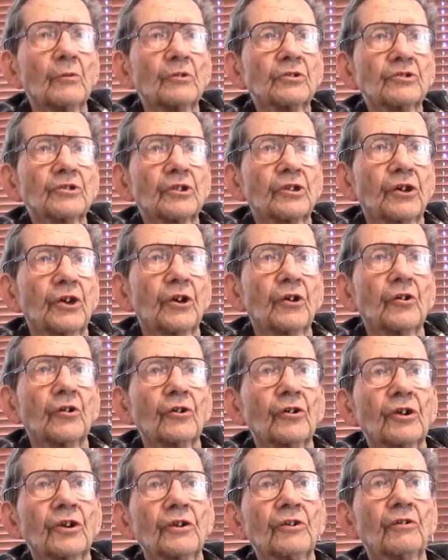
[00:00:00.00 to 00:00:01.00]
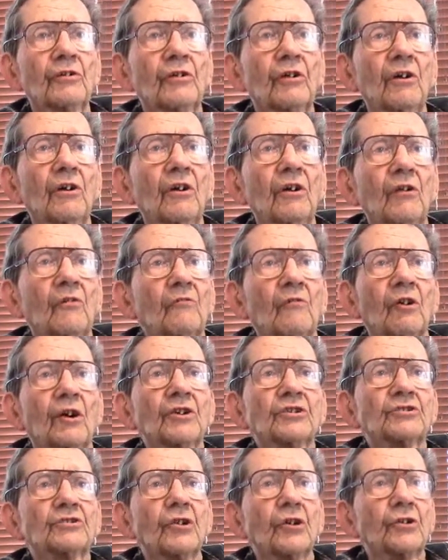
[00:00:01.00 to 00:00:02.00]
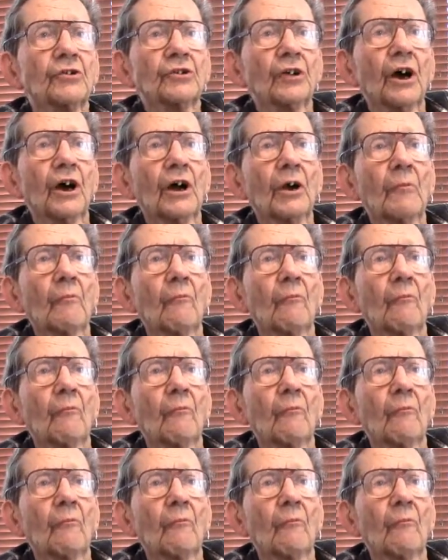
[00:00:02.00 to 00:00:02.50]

it was secured in very short time.